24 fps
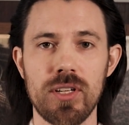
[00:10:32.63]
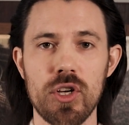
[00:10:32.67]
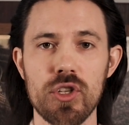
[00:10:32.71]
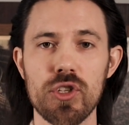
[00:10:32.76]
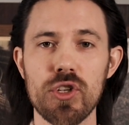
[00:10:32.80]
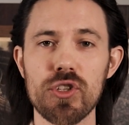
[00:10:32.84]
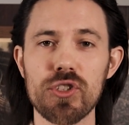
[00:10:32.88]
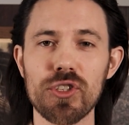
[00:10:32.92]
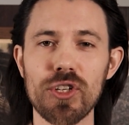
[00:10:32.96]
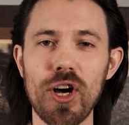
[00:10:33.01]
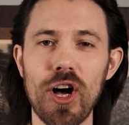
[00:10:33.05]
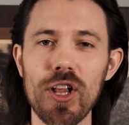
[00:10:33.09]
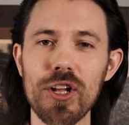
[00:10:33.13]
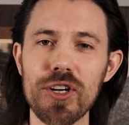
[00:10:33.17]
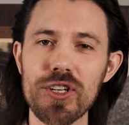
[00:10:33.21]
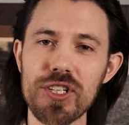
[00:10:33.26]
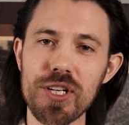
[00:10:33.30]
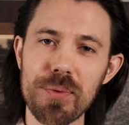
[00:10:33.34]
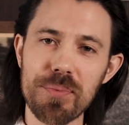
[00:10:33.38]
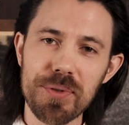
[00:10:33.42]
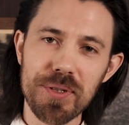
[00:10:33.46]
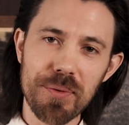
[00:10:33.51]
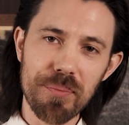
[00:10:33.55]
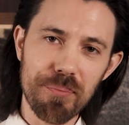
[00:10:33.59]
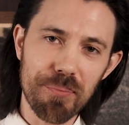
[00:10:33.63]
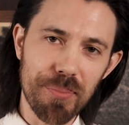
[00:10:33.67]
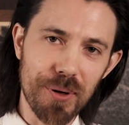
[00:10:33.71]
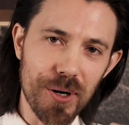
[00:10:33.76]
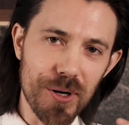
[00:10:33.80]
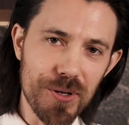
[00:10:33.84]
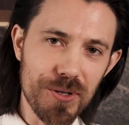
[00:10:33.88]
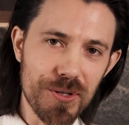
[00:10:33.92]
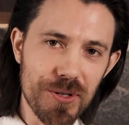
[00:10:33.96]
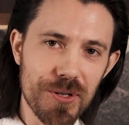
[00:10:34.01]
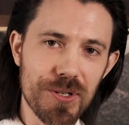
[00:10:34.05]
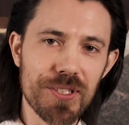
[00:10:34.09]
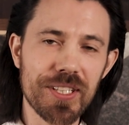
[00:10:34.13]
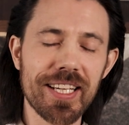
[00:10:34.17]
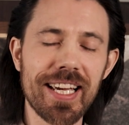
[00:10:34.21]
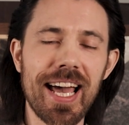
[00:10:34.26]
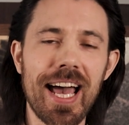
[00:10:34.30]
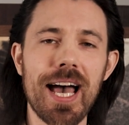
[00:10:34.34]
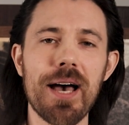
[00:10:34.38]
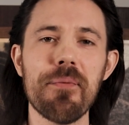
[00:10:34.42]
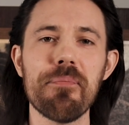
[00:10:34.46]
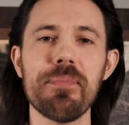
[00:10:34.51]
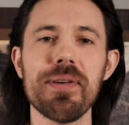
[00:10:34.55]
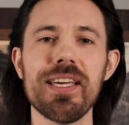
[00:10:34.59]
So scholarships and bursaries
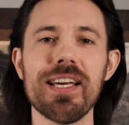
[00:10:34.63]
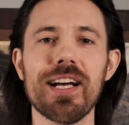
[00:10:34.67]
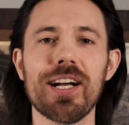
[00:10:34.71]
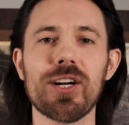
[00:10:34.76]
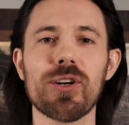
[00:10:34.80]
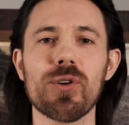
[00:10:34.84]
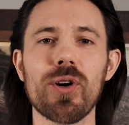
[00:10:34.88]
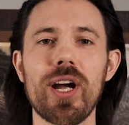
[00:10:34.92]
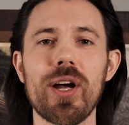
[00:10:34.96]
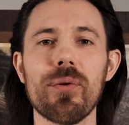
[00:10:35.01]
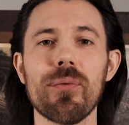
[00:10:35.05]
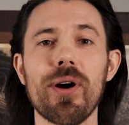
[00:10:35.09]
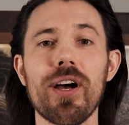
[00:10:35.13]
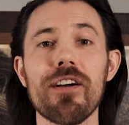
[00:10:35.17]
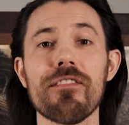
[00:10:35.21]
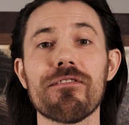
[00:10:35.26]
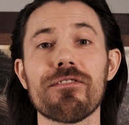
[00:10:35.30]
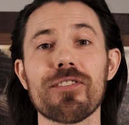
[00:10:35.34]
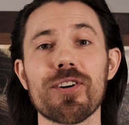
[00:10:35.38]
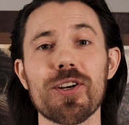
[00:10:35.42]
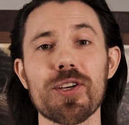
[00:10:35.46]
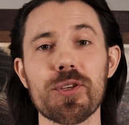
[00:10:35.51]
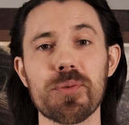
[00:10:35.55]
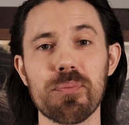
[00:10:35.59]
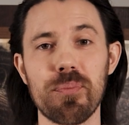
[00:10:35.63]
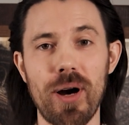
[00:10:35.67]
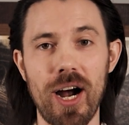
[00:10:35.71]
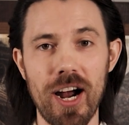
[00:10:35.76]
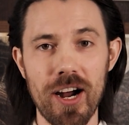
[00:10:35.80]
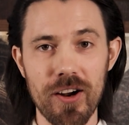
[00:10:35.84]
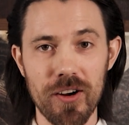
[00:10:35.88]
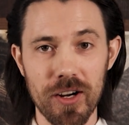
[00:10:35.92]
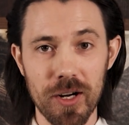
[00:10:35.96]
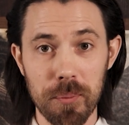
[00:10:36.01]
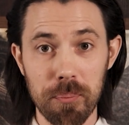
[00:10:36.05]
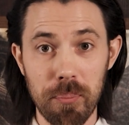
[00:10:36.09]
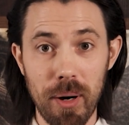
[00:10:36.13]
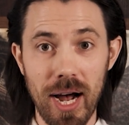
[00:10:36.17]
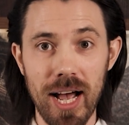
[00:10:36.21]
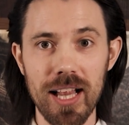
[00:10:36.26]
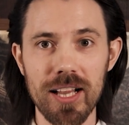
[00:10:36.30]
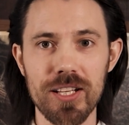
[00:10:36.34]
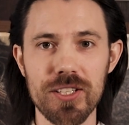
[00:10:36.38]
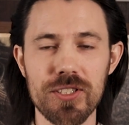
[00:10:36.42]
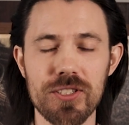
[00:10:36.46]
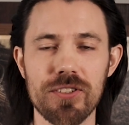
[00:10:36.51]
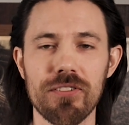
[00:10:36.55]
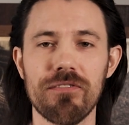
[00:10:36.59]
can be a great way for aspiring
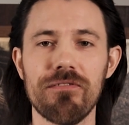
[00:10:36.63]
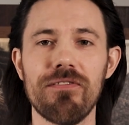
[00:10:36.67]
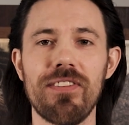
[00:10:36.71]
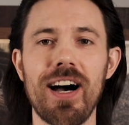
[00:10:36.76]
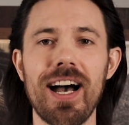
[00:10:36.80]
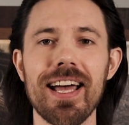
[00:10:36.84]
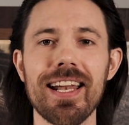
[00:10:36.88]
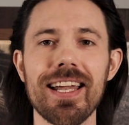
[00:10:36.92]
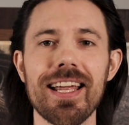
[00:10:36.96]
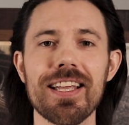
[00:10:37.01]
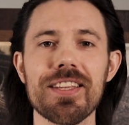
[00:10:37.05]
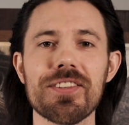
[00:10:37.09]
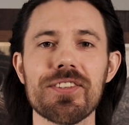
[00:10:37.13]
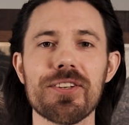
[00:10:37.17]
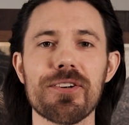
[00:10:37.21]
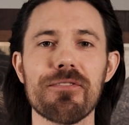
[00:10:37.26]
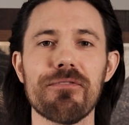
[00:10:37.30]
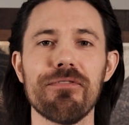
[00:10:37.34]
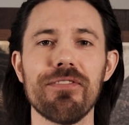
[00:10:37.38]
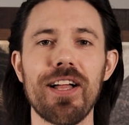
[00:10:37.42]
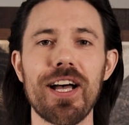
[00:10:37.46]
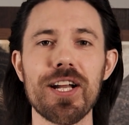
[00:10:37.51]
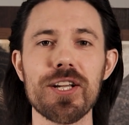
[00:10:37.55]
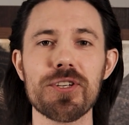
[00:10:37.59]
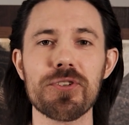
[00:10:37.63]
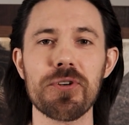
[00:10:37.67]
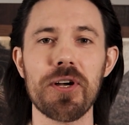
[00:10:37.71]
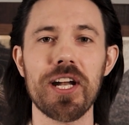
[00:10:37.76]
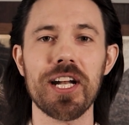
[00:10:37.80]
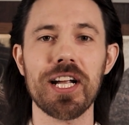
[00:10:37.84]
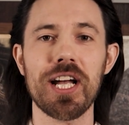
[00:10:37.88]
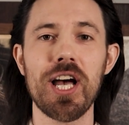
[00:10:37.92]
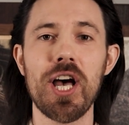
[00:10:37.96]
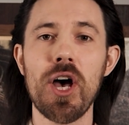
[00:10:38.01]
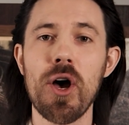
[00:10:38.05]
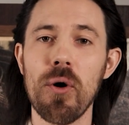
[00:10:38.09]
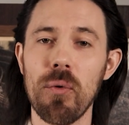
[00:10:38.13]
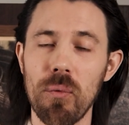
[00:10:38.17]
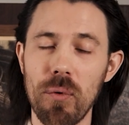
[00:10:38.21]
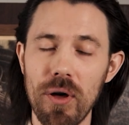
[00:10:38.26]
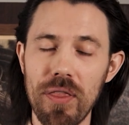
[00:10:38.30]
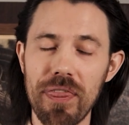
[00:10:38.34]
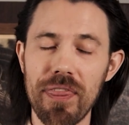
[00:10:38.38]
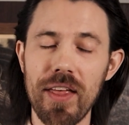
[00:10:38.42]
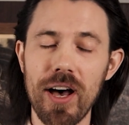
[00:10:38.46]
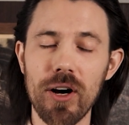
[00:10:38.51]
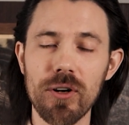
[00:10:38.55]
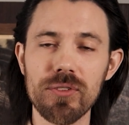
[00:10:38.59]
pilots to finance their flight training
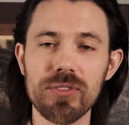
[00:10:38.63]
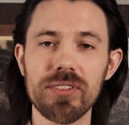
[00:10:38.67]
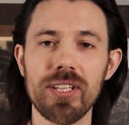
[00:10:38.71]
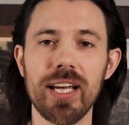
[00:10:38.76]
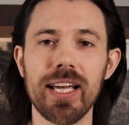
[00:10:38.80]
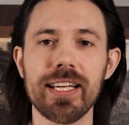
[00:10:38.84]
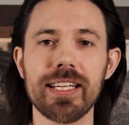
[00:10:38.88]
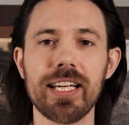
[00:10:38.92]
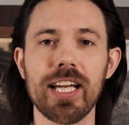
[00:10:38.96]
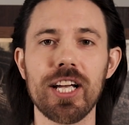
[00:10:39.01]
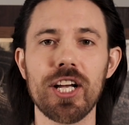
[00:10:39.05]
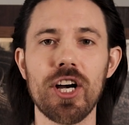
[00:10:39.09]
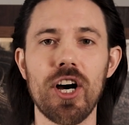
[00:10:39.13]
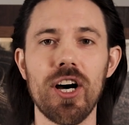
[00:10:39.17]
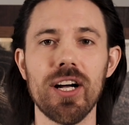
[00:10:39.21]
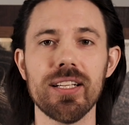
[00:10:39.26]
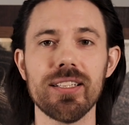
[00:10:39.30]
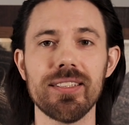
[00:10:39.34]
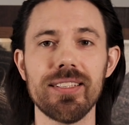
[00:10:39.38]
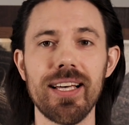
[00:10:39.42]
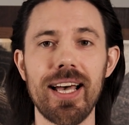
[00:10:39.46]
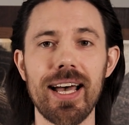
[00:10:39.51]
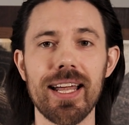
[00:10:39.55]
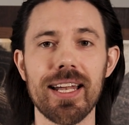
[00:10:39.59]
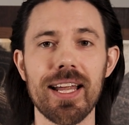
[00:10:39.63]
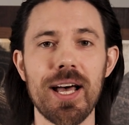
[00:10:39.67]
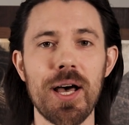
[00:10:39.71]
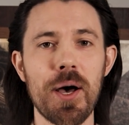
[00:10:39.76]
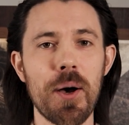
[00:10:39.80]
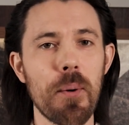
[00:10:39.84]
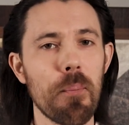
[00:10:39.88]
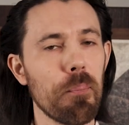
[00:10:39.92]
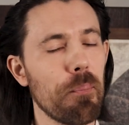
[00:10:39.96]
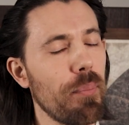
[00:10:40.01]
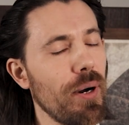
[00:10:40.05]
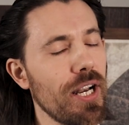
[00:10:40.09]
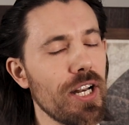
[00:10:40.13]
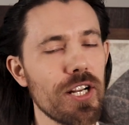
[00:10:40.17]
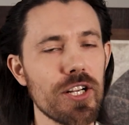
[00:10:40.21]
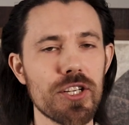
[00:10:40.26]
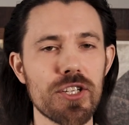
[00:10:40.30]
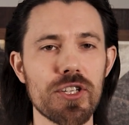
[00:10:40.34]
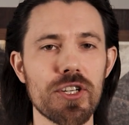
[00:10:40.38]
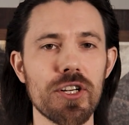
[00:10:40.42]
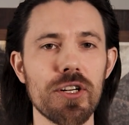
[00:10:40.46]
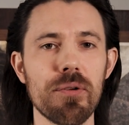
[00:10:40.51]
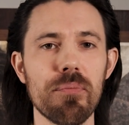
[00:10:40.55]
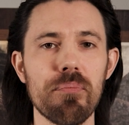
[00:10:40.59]
without taking on debt, but it
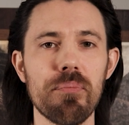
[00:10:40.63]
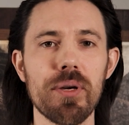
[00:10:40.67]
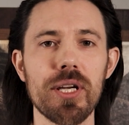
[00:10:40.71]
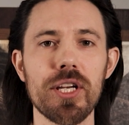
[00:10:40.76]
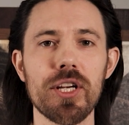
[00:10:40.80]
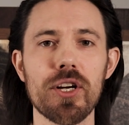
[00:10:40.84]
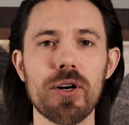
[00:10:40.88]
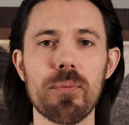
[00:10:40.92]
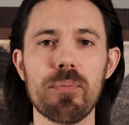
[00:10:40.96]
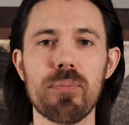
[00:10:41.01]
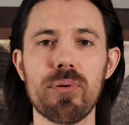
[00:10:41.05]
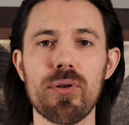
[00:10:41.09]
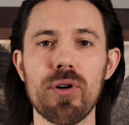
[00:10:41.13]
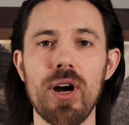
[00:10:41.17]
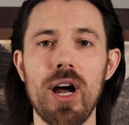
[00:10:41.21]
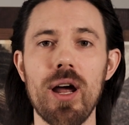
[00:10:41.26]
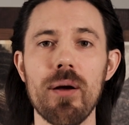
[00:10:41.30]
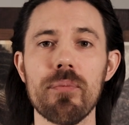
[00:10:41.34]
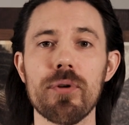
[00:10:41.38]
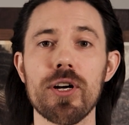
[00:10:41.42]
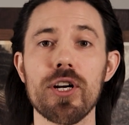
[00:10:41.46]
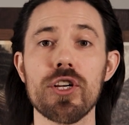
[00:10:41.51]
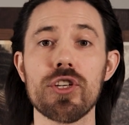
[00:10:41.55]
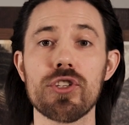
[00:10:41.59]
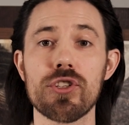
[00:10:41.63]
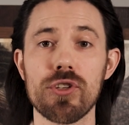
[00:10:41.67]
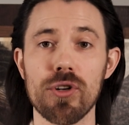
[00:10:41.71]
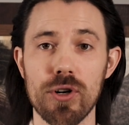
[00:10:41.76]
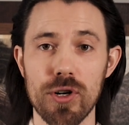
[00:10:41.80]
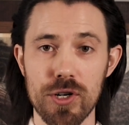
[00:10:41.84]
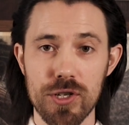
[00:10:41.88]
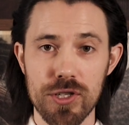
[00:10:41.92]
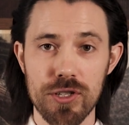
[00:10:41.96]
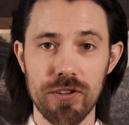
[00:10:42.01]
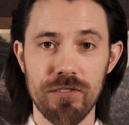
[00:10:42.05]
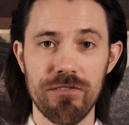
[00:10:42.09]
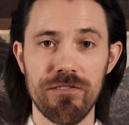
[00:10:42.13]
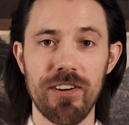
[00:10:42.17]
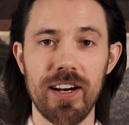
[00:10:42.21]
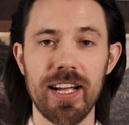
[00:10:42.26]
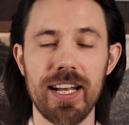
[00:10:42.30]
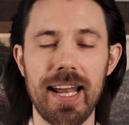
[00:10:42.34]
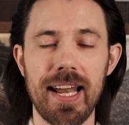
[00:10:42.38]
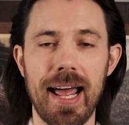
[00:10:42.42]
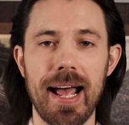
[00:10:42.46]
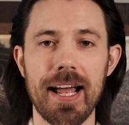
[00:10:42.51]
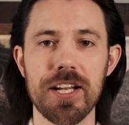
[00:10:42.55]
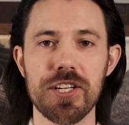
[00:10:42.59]
shouldn't be your primary source of
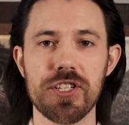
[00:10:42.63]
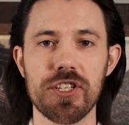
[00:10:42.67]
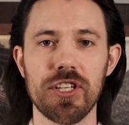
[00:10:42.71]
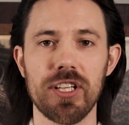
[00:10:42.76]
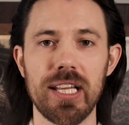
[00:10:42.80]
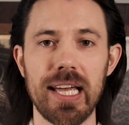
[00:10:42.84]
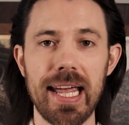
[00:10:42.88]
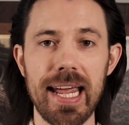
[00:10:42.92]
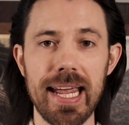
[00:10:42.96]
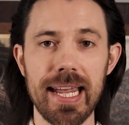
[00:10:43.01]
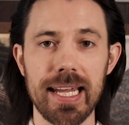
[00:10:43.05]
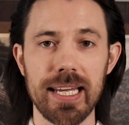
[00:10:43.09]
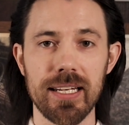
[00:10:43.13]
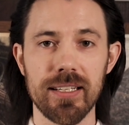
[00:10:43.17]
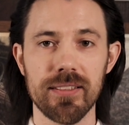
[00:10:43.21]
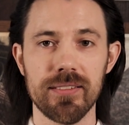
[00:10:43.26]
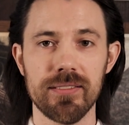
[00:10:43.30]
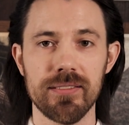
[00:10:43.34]
financial aid.